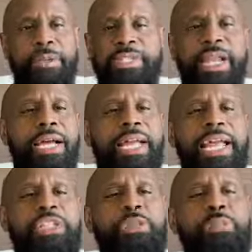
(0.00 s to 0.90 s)
Said, I
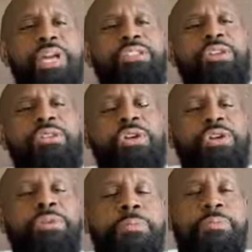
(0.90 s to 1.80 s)
can't speak to
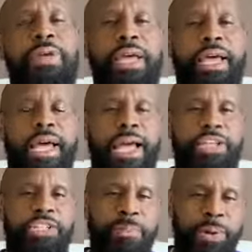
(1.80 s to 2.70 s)
you
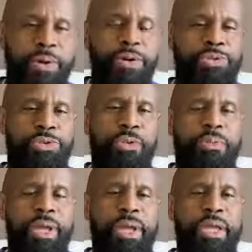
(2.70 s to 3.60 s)
as spiritual
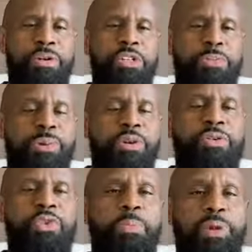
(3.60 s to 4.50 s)
men or
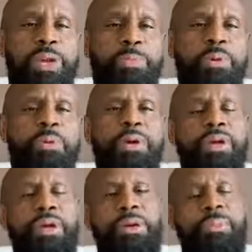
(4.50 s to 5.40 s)
spiritual people,
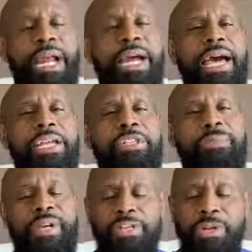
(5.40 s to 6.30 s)
but I got to
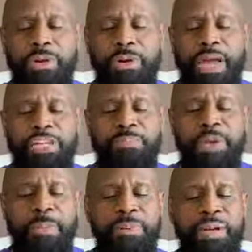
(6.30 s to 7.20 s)
speak to you as
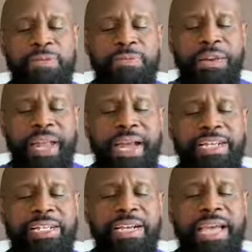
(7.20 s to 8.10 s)
people of
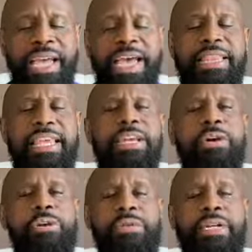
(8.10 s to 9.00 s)
flesh. And then he
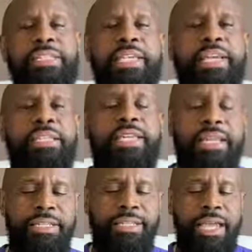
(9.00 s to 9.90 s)
goes on and says
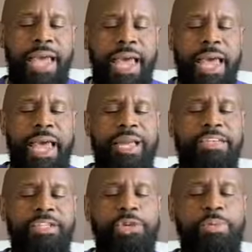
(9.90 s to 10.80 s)
this,
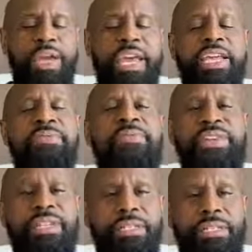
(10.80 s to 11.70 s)
as to
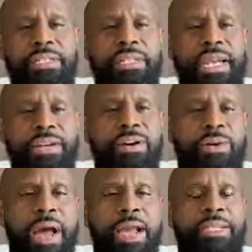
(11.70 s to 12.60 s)
infants in
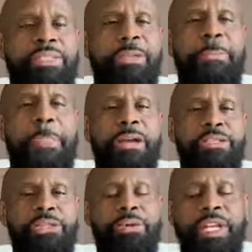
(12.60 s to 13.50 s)
Christ.
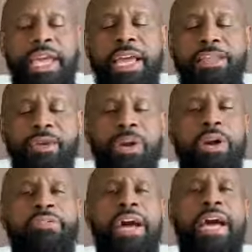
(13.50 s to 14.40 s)
So again, the
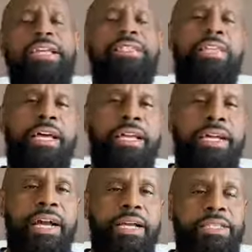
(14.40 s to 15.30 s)
word of God is
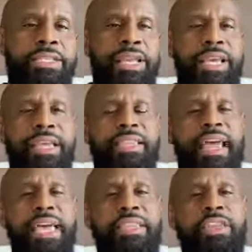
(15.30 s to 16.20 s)
telling us
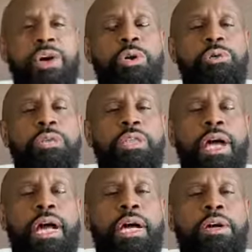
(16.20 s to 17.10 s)
that those,
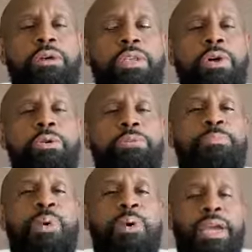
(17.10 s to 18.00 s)
uh, those
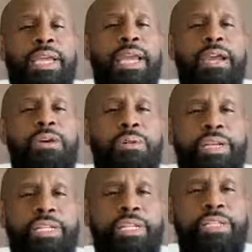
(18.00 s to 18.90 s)
born again
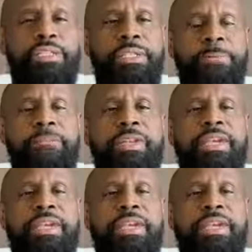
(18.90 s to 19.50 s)
Christians